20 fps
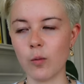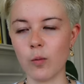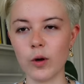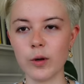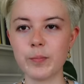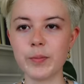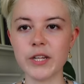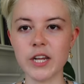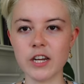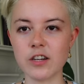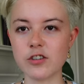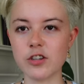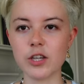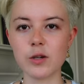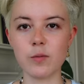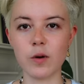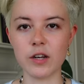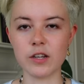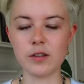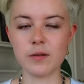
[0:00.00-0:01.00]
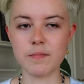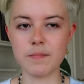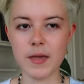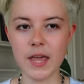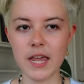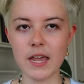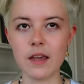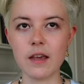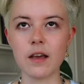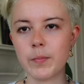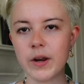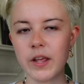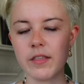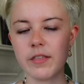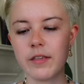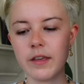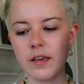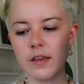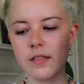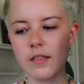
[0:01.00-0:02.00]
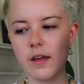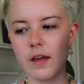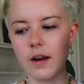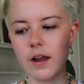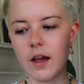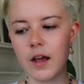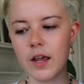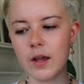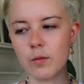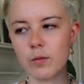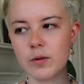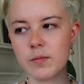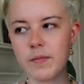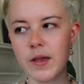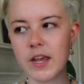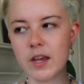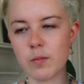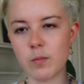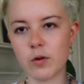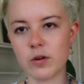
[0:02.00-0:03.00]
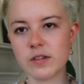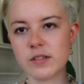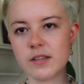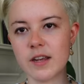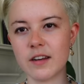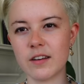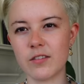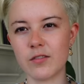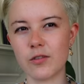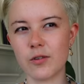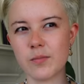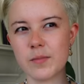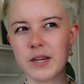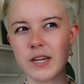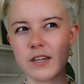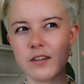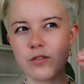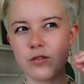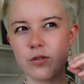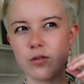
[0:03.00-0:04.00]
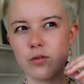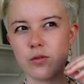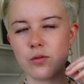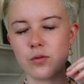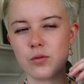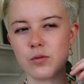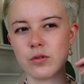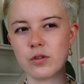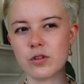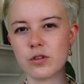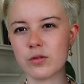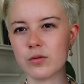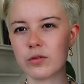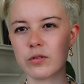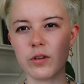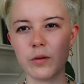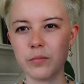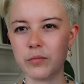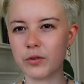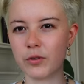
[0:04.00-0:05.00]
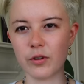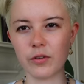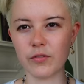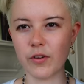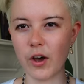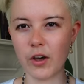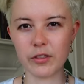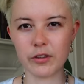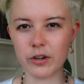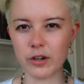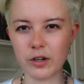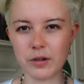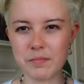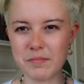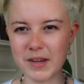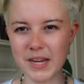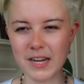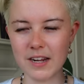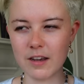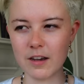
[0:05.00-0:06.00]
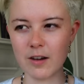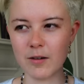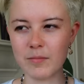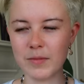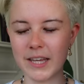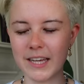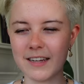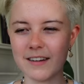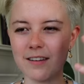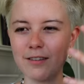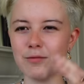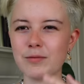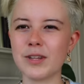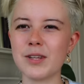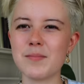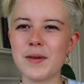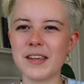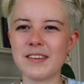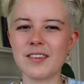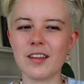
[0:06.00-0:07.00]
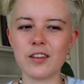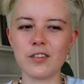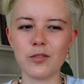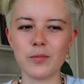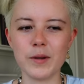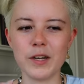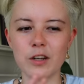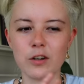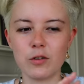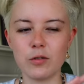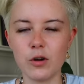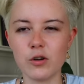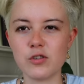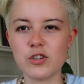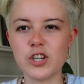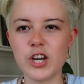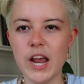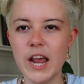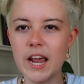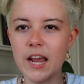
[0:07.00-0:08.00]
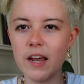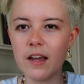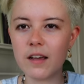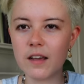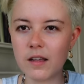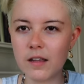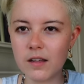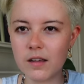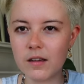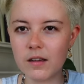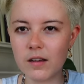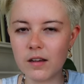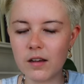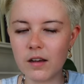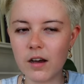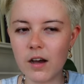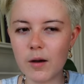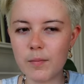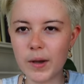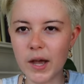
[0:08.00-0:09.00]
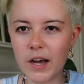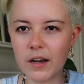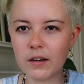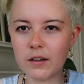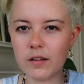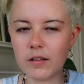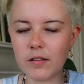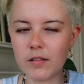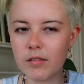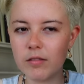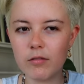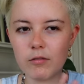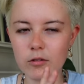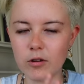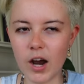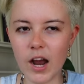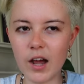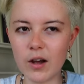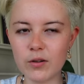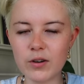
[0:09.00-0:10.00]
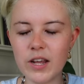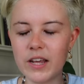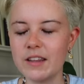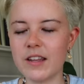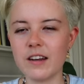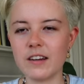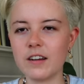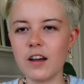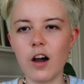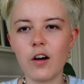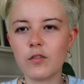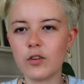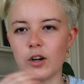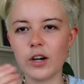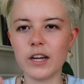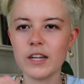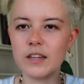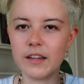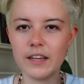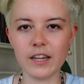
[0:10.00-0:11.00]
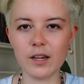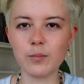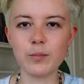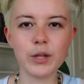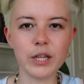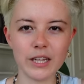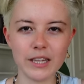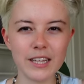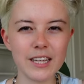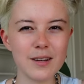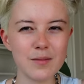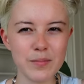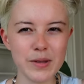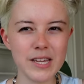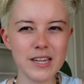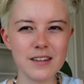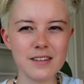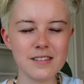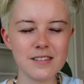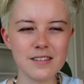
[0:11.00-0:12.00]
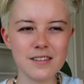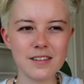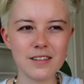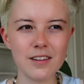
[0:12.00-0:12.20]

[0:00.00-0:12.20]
would potentially want to make, but I think that it would make more sense for me to do some sort of other medium. Like it doesn't really make sense for me to crochet a background and then cover it like completely in beads,